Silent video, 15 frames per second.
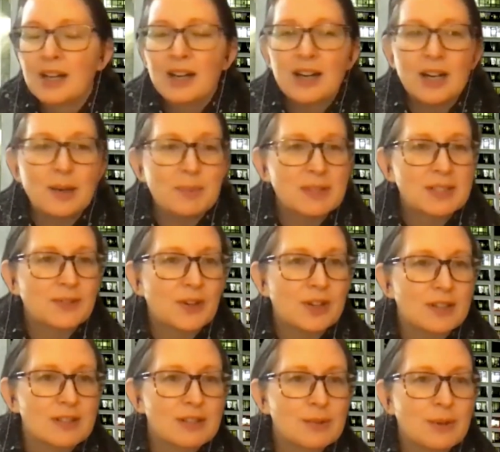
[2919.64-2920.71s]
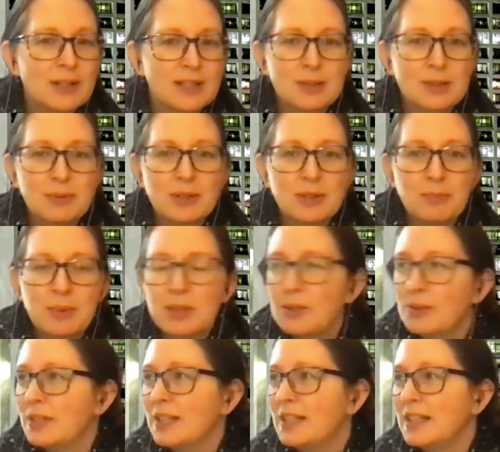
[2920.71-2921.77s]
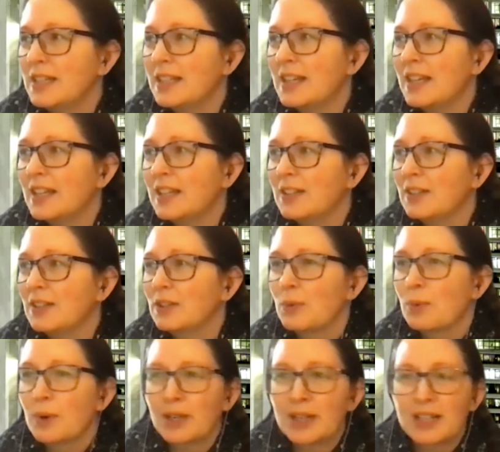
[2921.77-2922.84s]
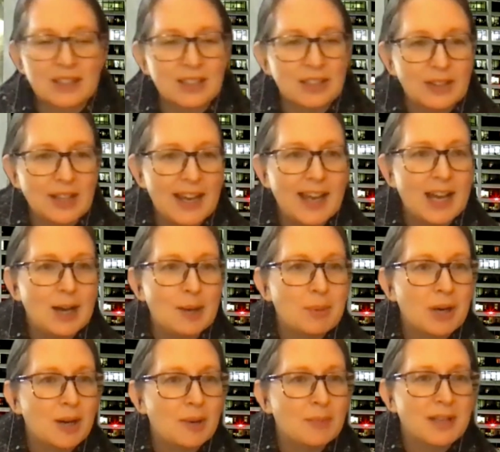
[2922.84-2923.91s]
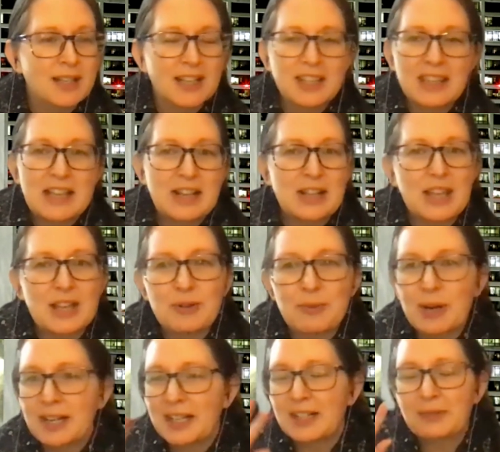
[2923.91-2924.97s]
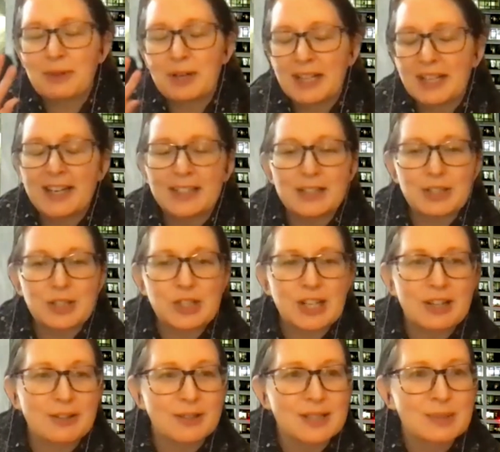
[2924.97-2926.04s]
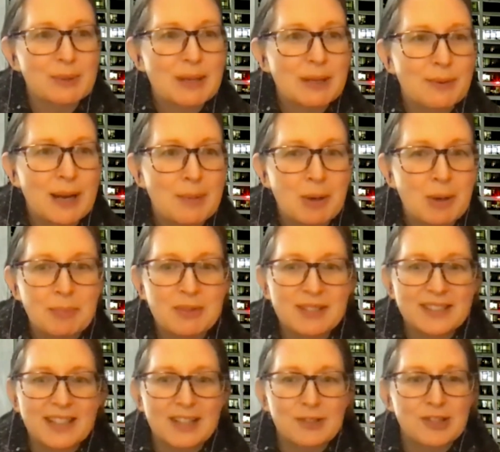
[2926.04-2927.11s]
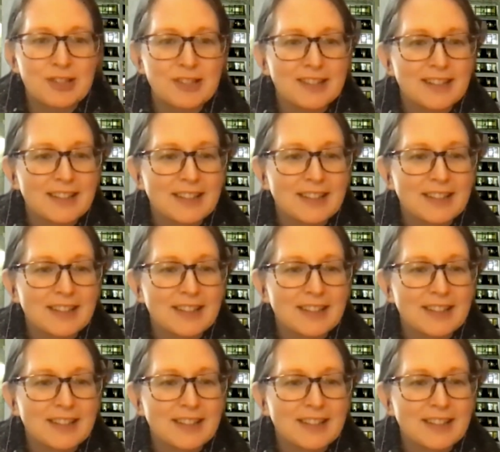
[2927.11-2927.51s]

as far as quantum computing and the work at the lab? Anything that you want to kind of share as we wrap up the session?